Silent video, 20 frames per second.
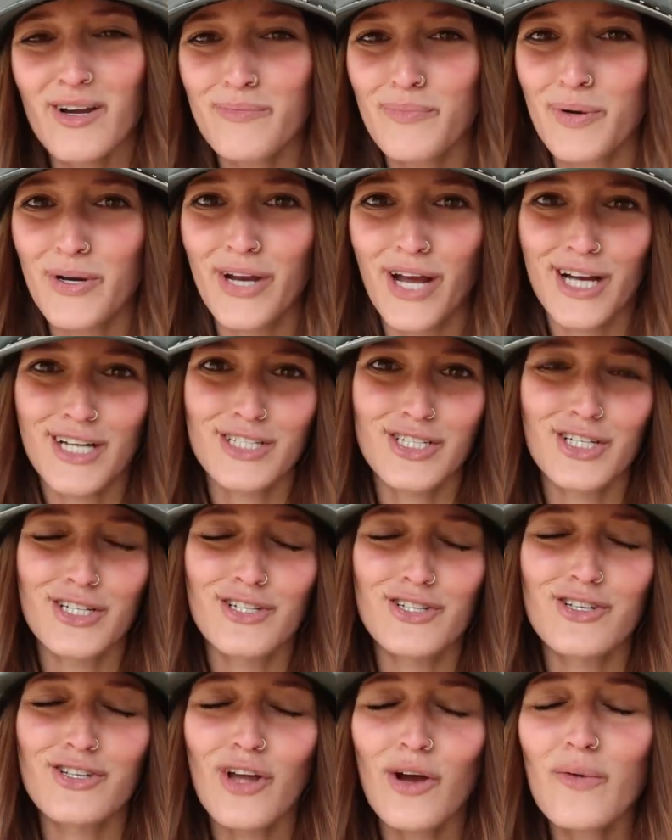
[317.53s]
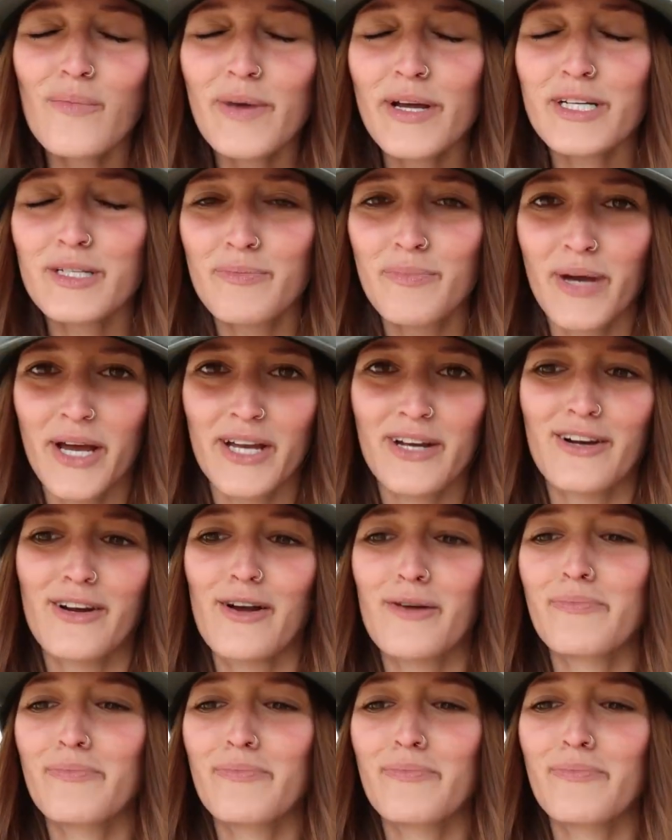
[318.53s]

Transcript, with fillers: our production so much better,